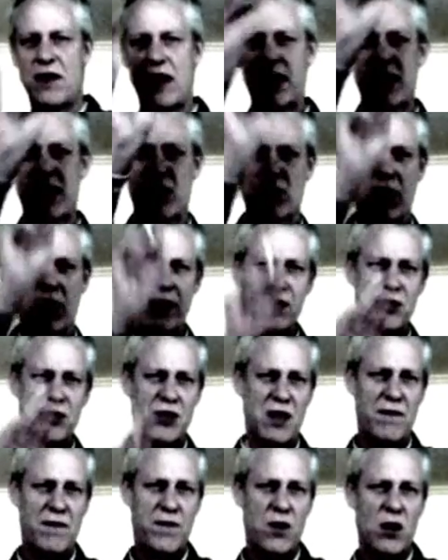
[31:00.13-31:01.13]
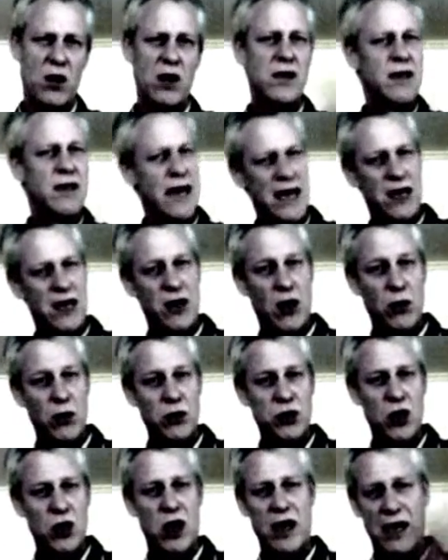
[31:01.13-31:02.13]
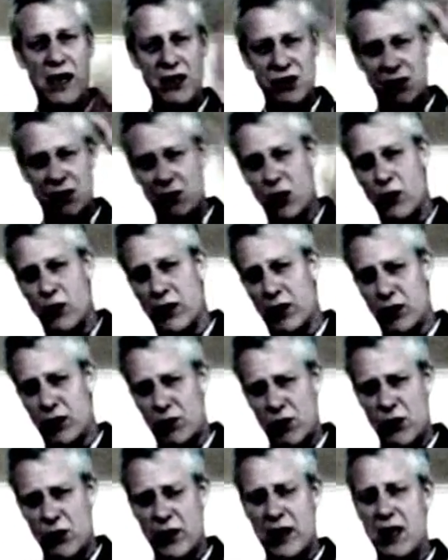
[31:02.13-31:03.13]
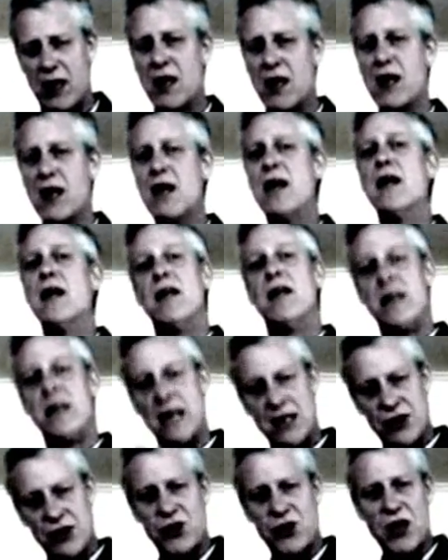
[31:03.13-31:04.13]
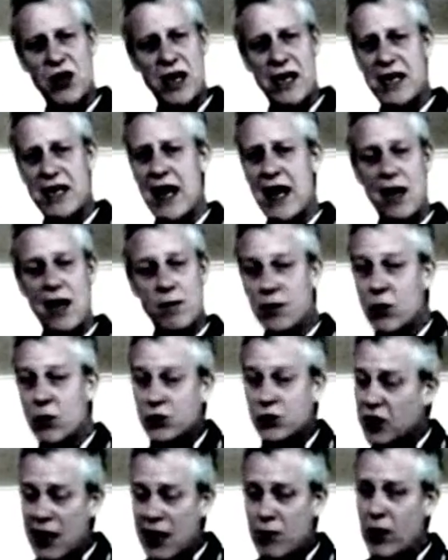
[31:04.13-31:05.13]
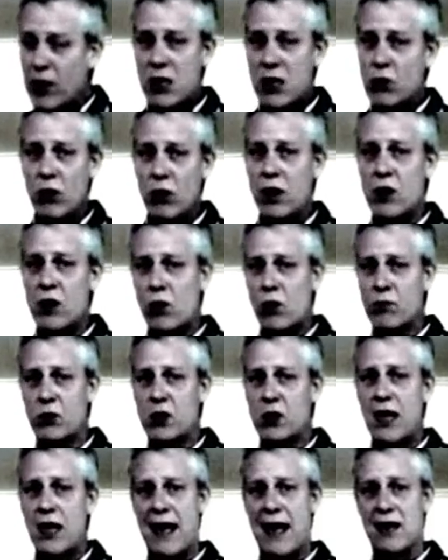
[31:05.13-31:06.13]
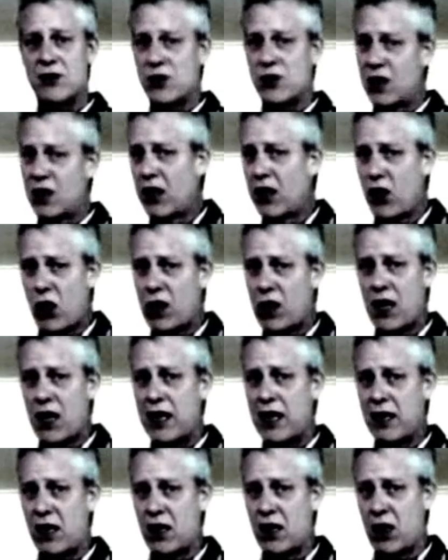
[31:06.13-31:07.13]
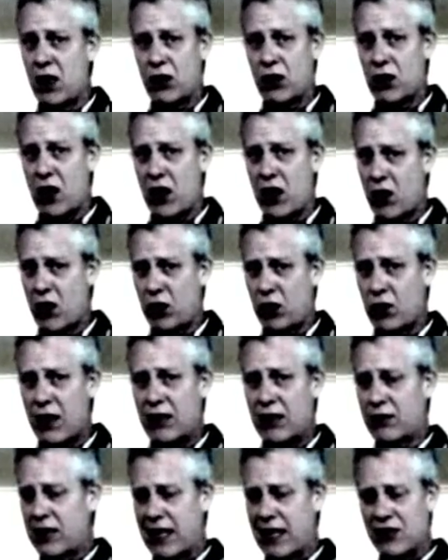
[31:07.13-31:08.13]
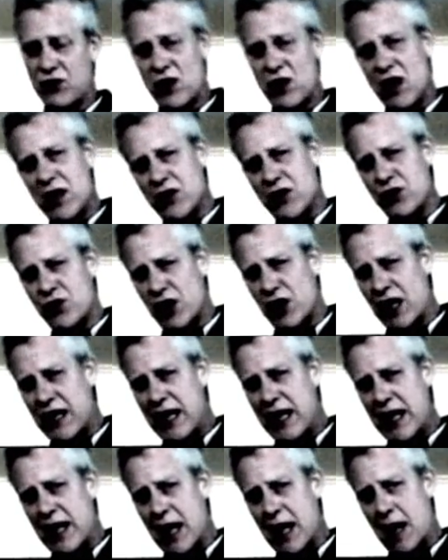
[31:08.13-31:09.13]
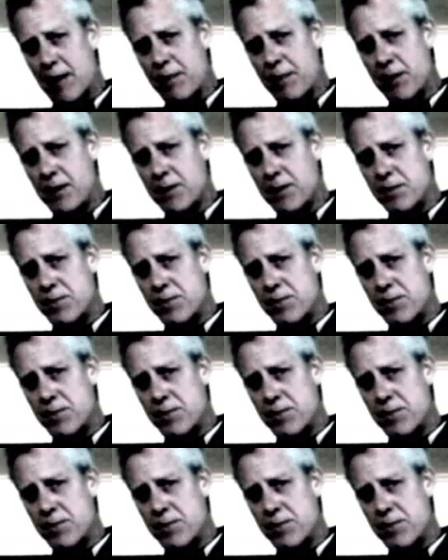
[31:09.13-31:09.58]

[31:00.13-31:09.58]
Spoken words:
that I can write stuff on, take notes on it as I'm going through it, then study that up. The same way you would a normal class, an on-ground class. Study it up.